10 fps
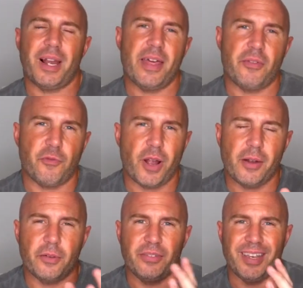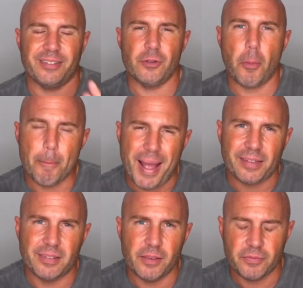a leather fragrance, it's not
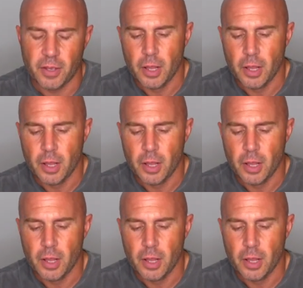massive.